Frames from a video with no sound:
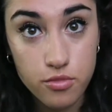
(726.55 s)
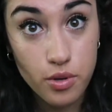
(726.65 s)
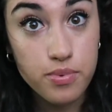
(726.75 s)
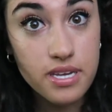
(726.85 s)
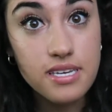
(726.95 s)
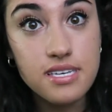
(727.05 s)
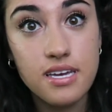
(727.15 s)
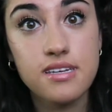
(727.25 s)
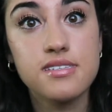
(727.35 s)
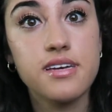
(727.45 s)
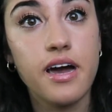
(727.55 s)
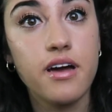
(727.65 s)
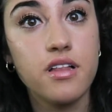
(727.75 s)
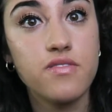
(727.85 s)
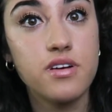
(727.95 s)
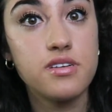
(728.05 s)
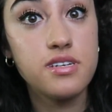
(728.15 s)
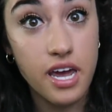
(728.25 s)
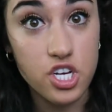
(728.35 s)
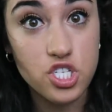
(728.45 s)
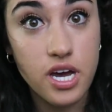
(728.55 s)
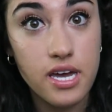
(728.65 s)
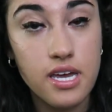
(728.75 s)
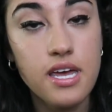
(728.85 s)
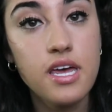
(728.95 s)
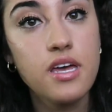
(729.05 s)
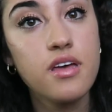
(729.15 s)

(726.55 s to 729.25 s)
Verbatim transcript: replace it in the style of a dash diet?